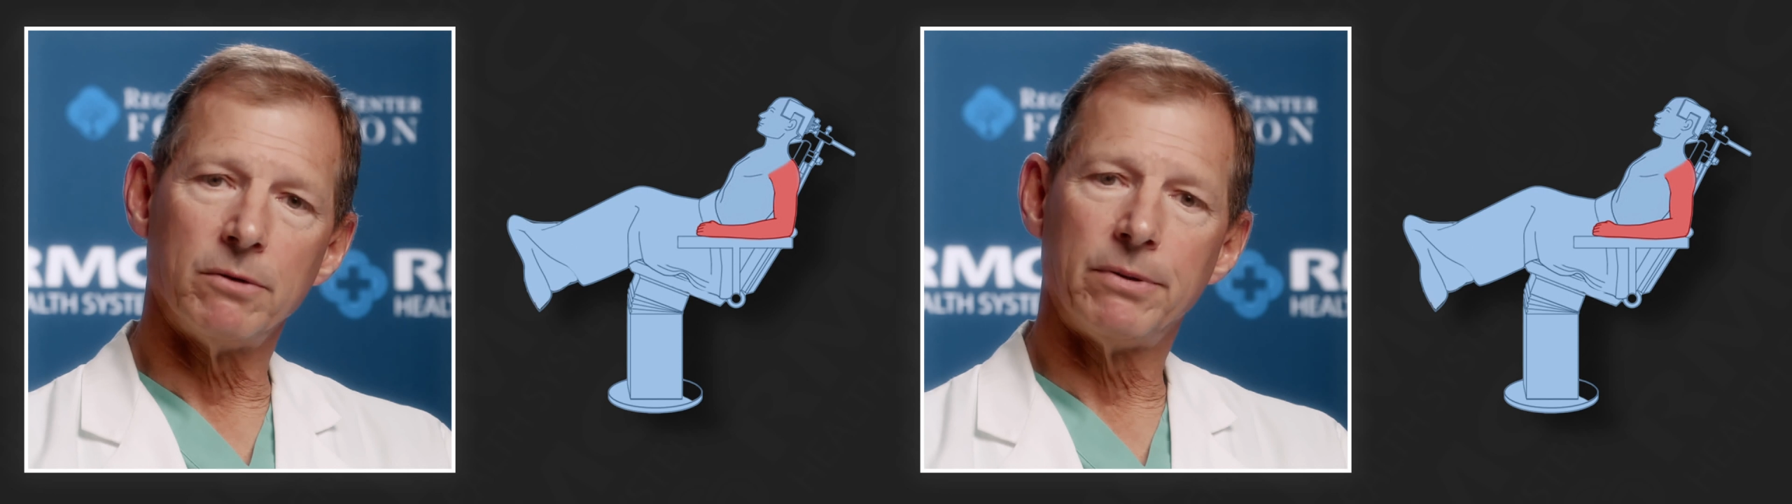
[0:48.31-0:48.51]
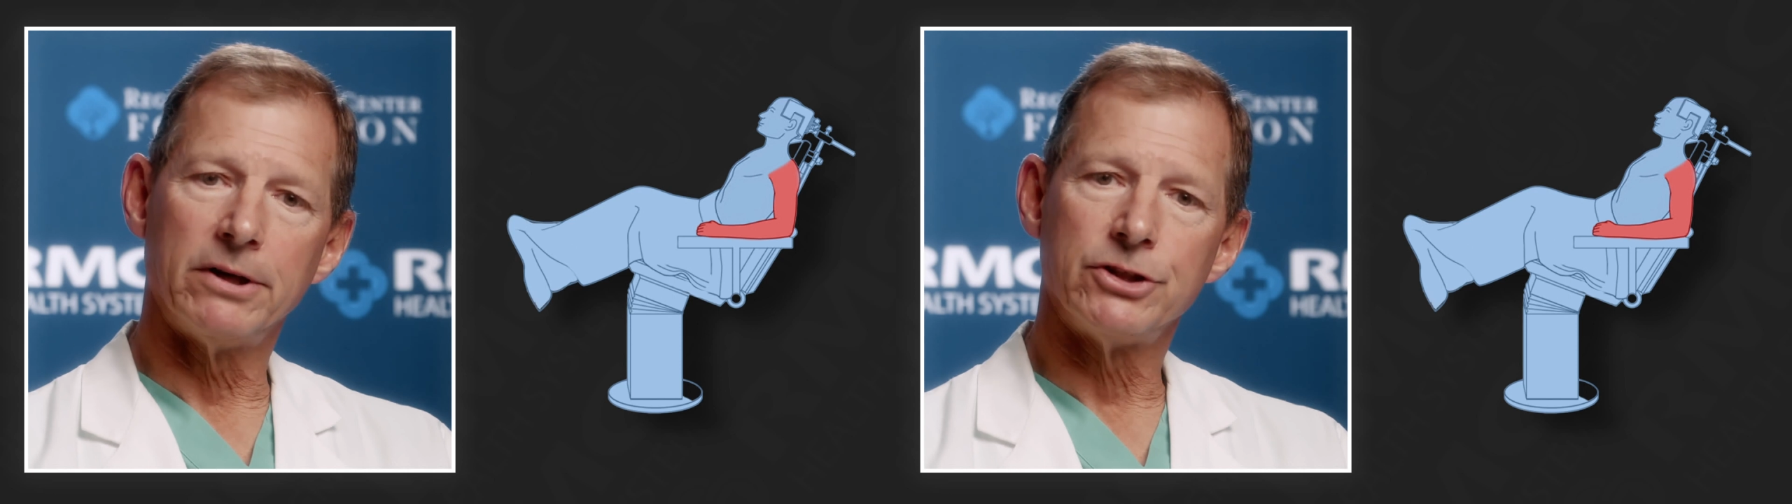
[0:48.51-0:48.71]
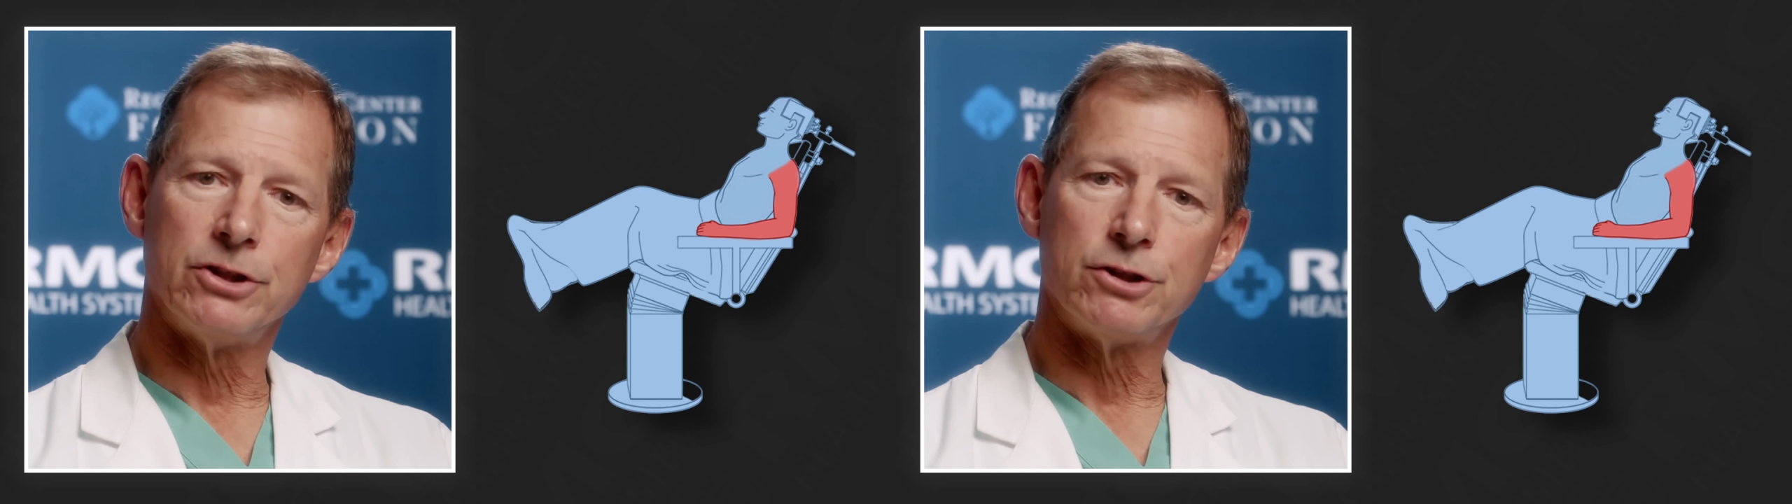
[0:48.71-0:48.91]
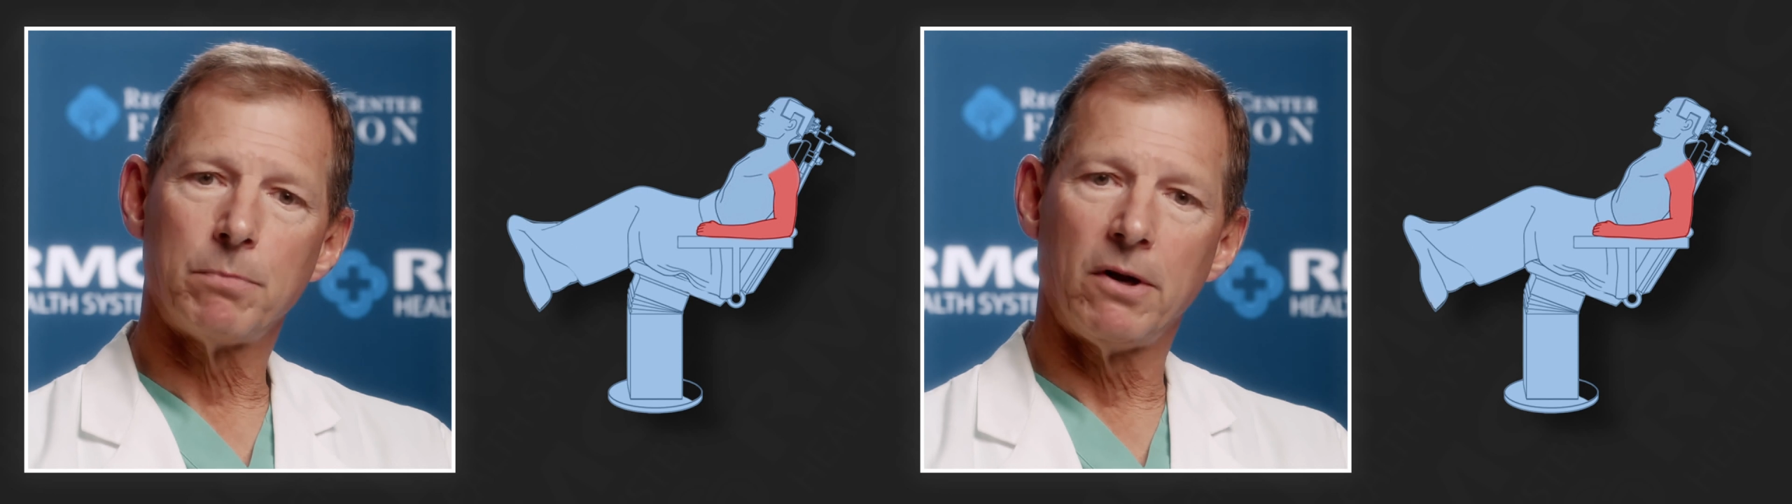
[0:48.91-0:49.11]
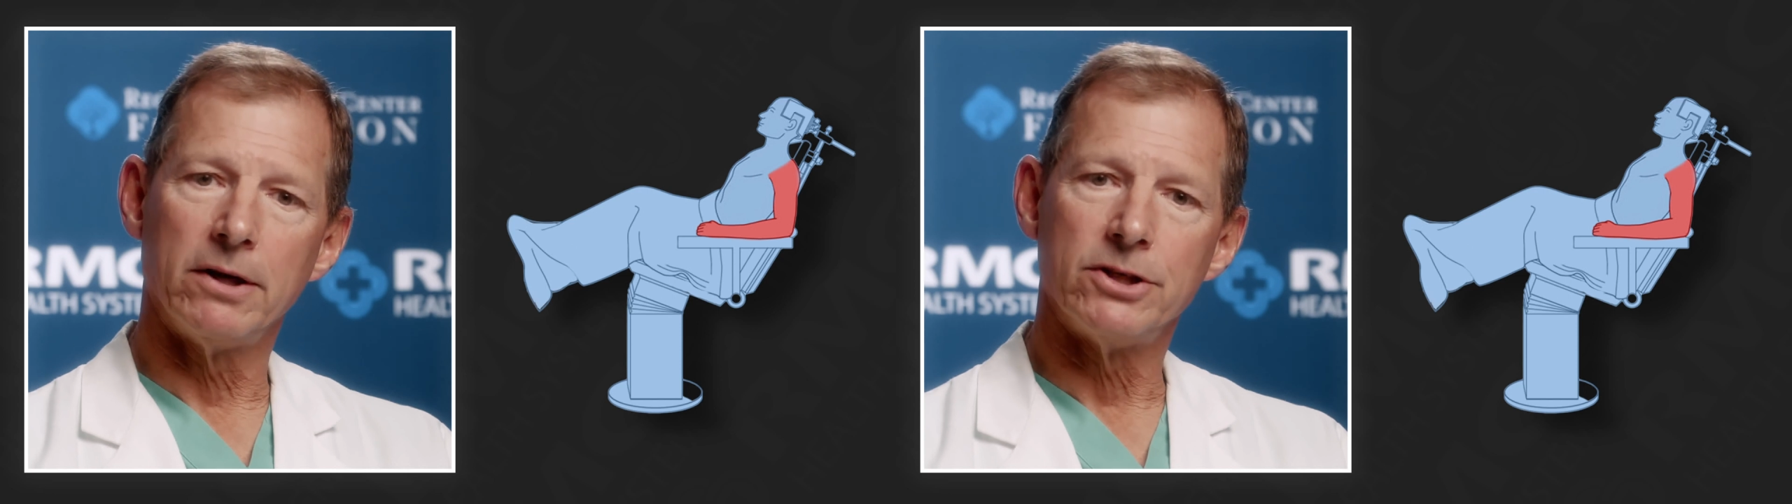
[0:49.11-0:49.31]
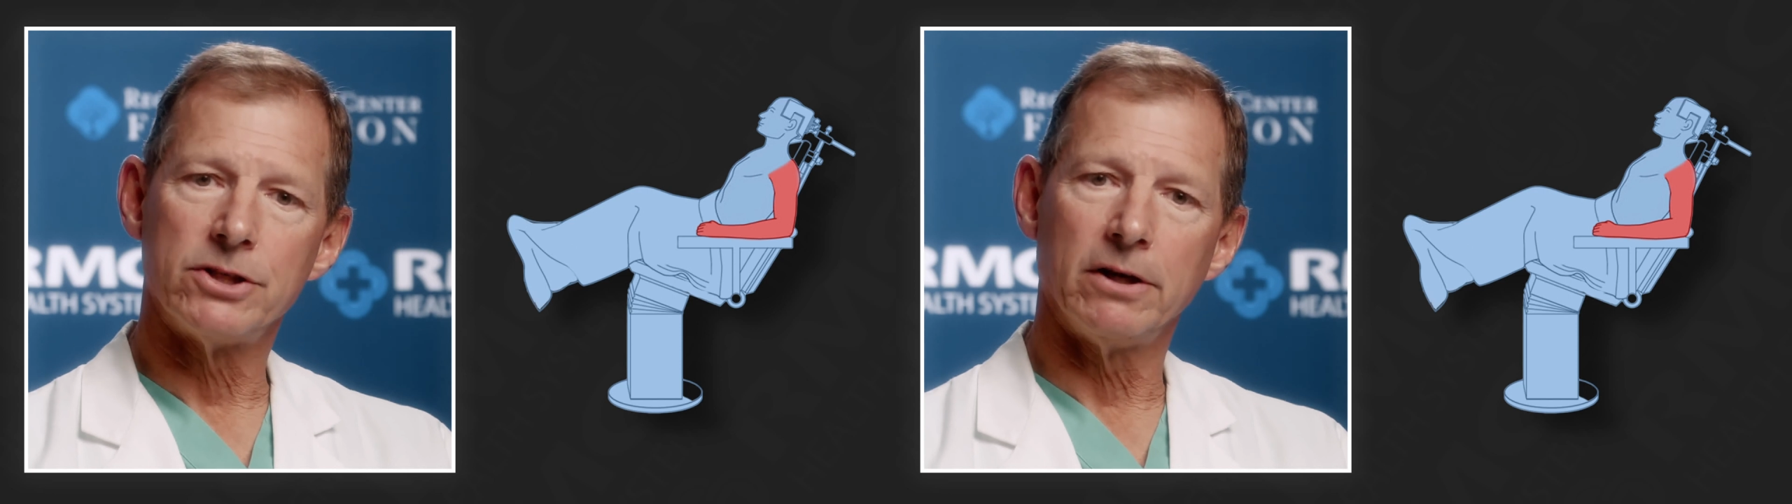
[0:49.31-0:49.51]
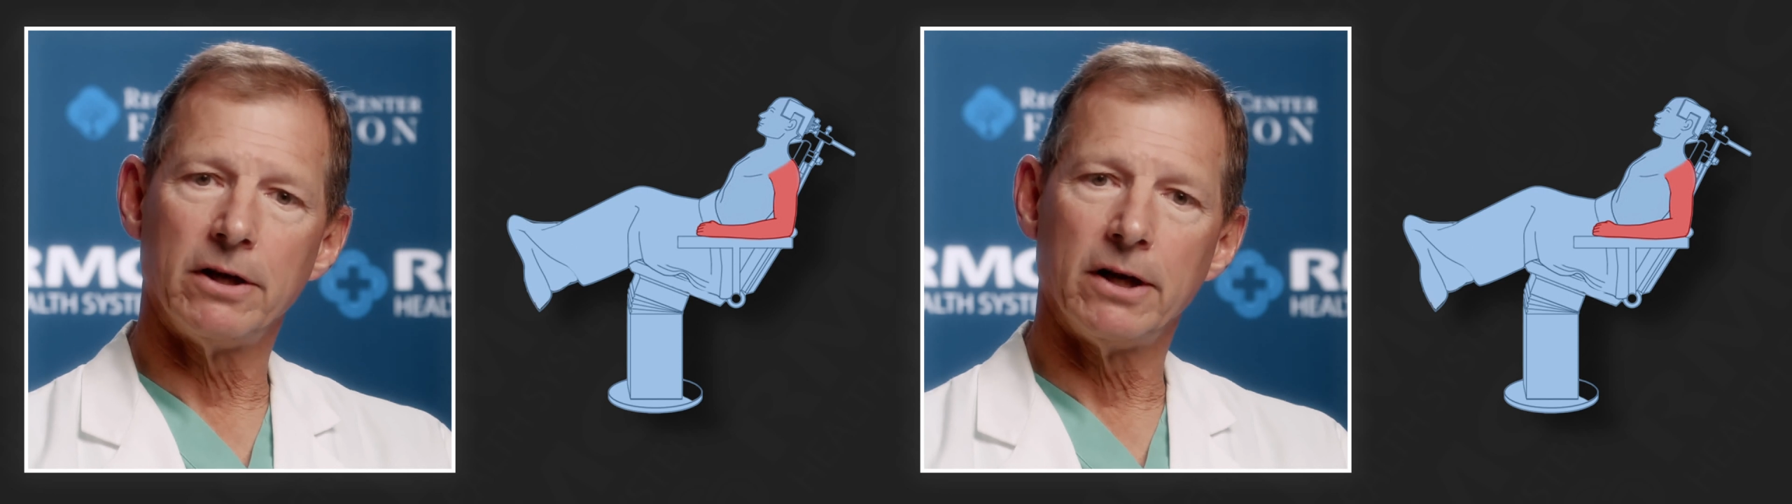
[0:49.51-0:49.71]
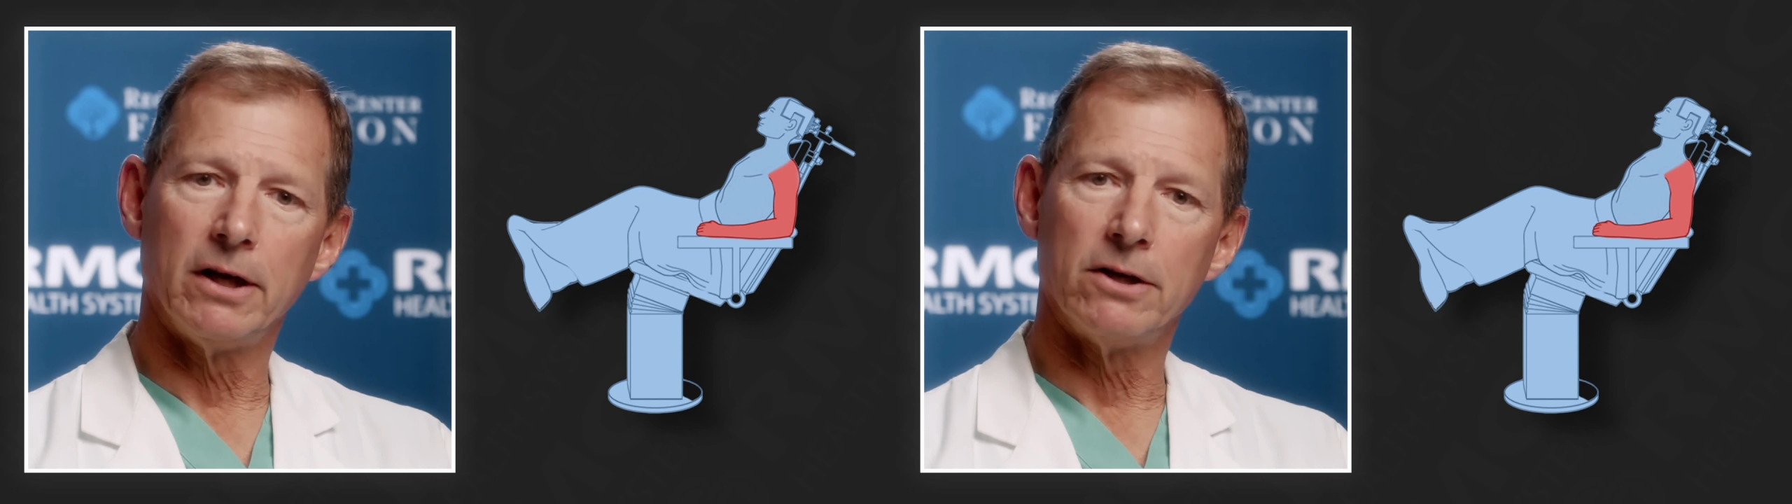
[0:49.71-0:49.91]
a patient's placed in
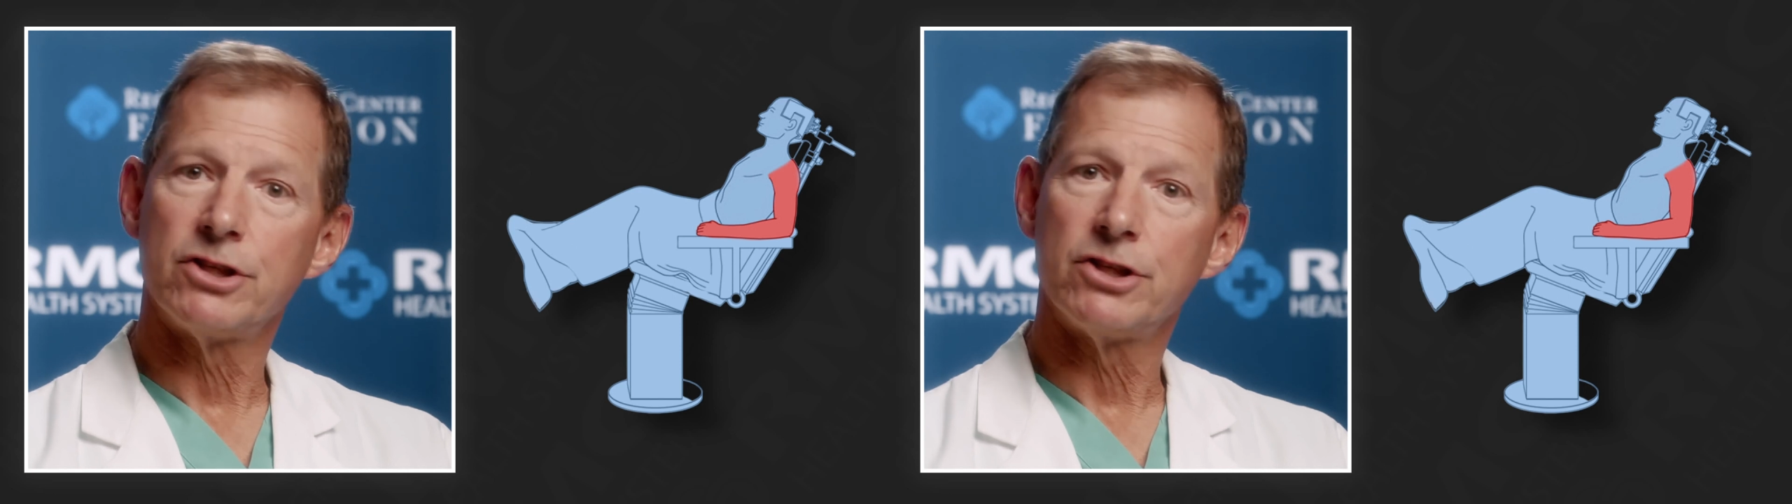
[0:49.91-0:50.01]
a